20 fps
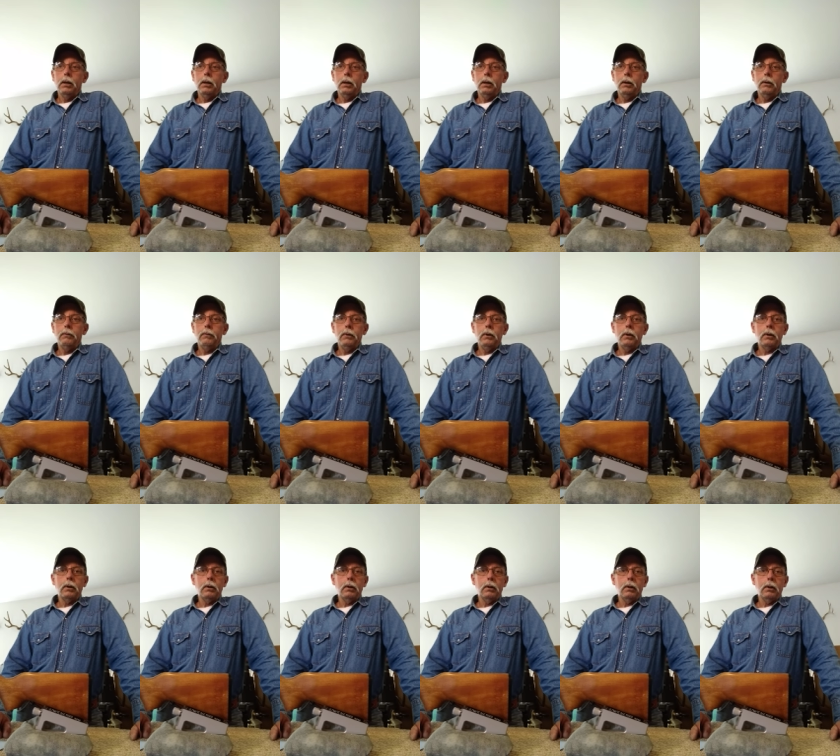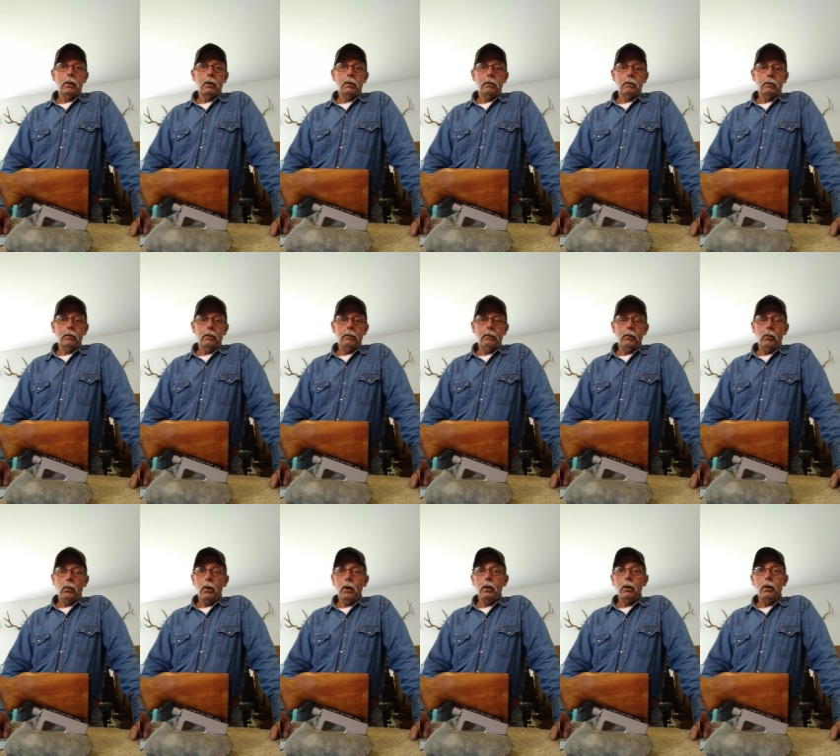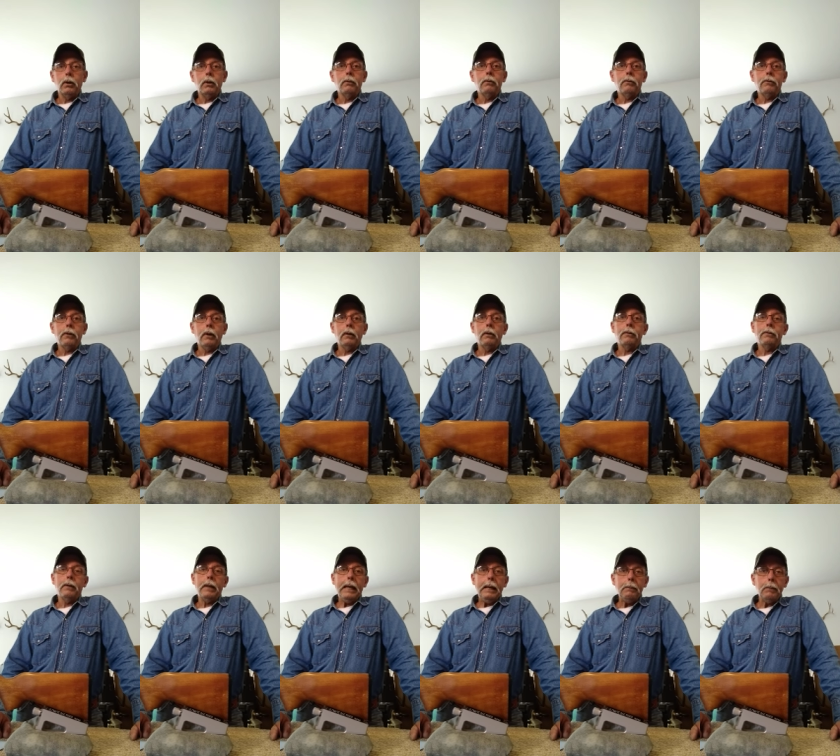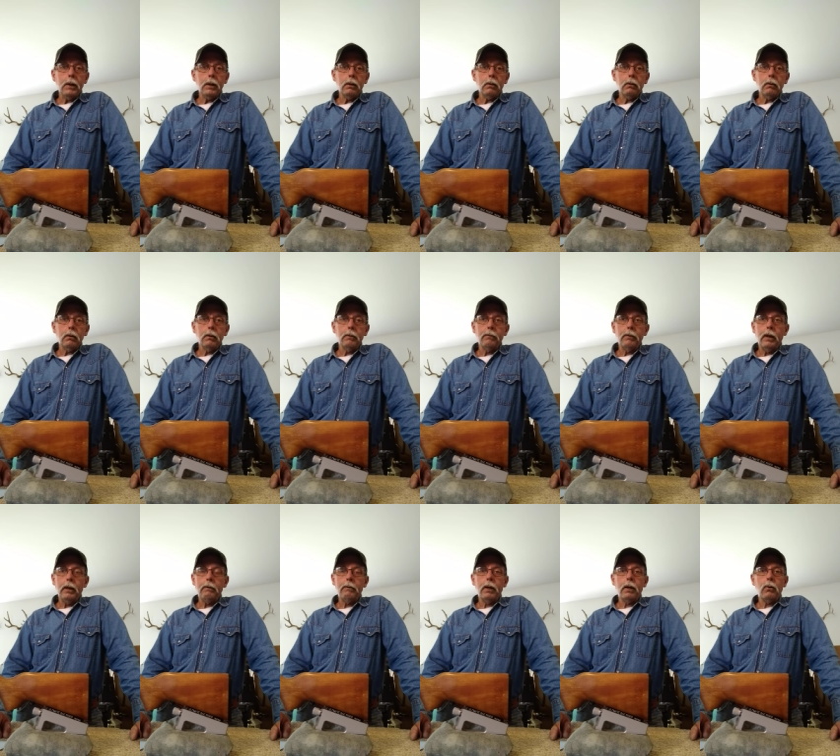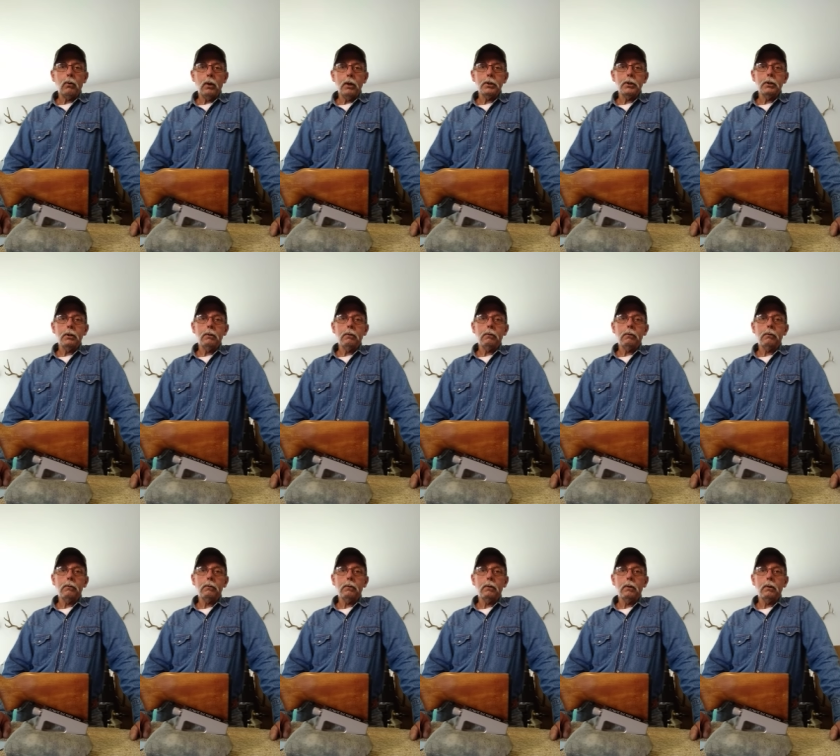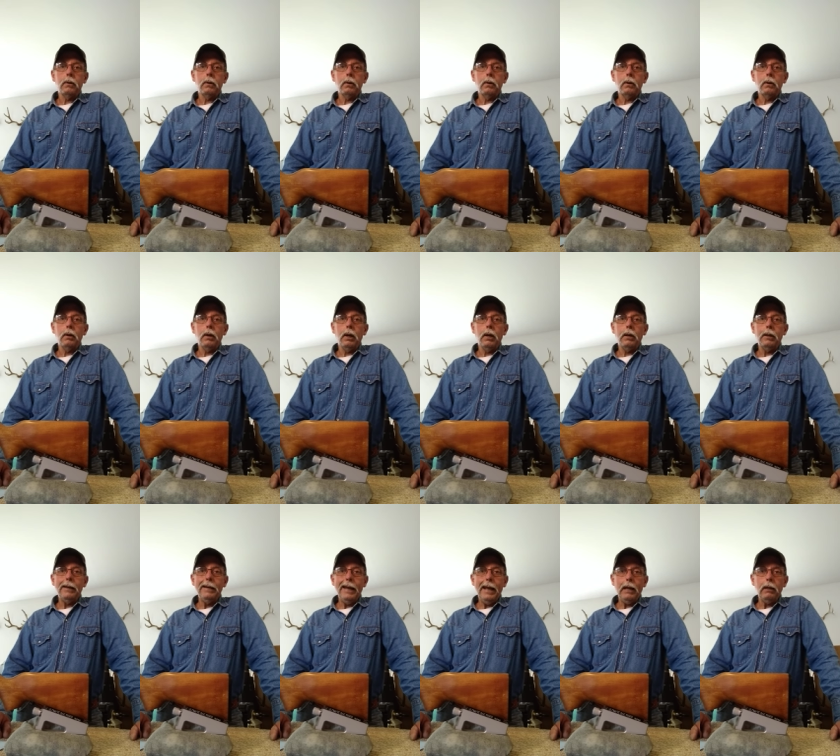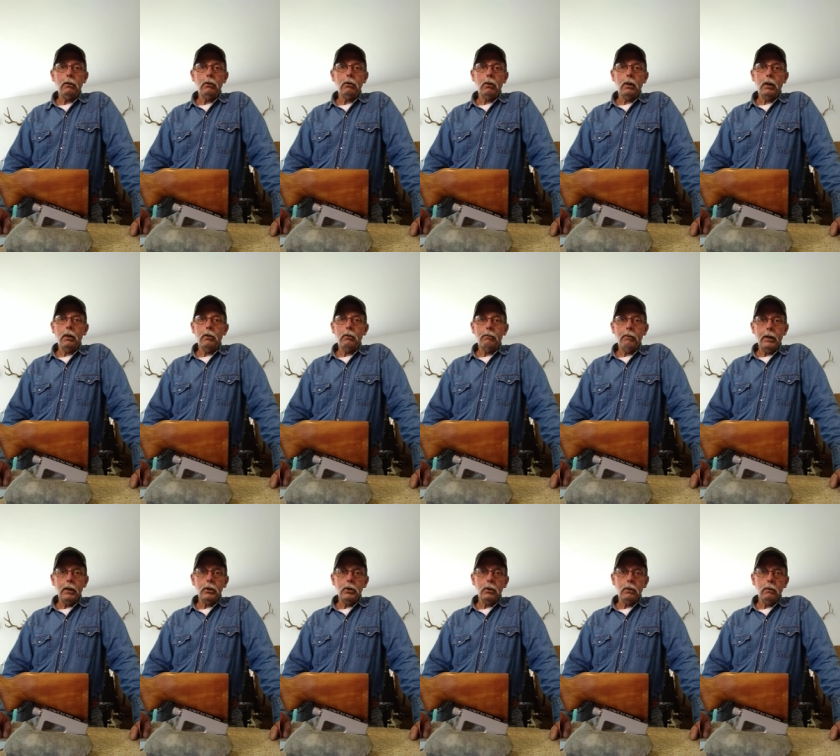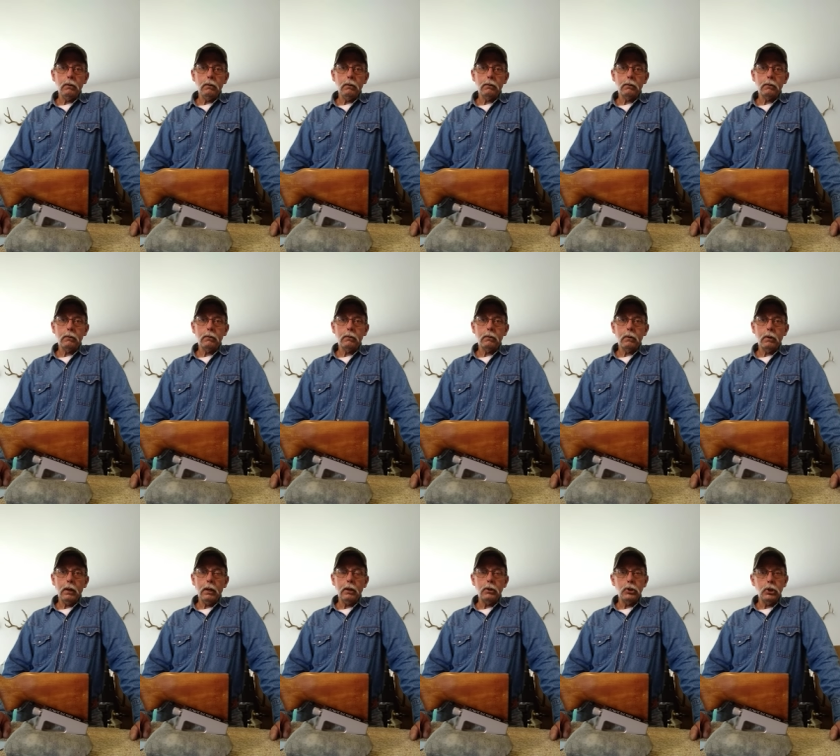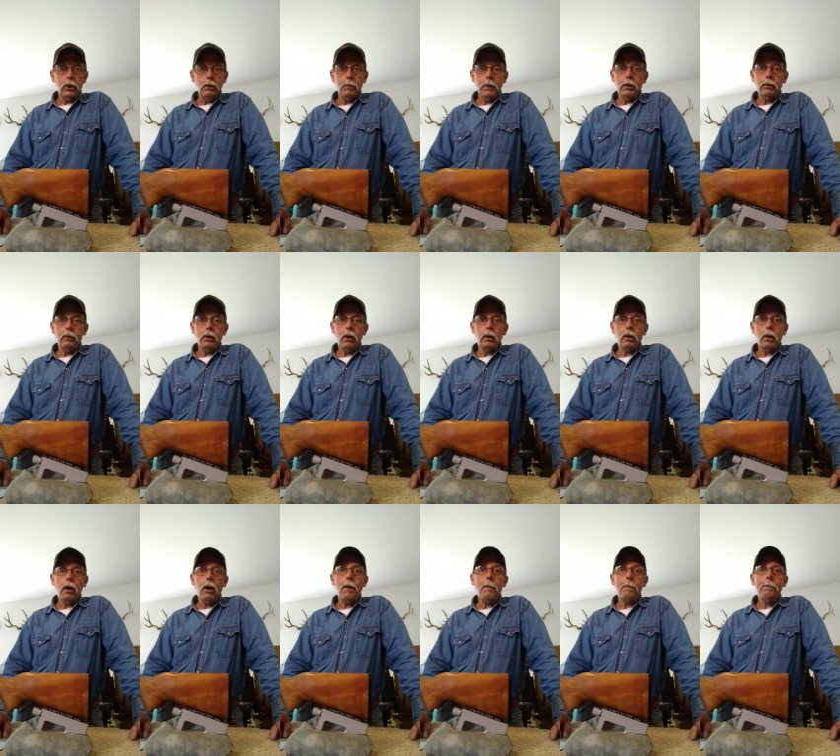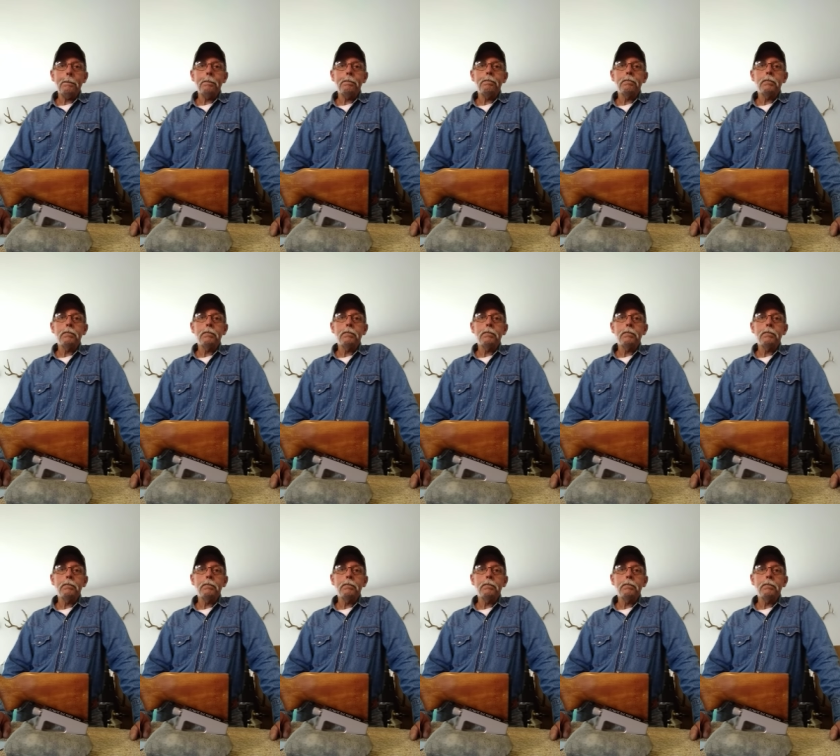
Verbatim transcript: If you can, uh, if you want, you can send us an email if you have any questions at naylorinnovations at gmail.com.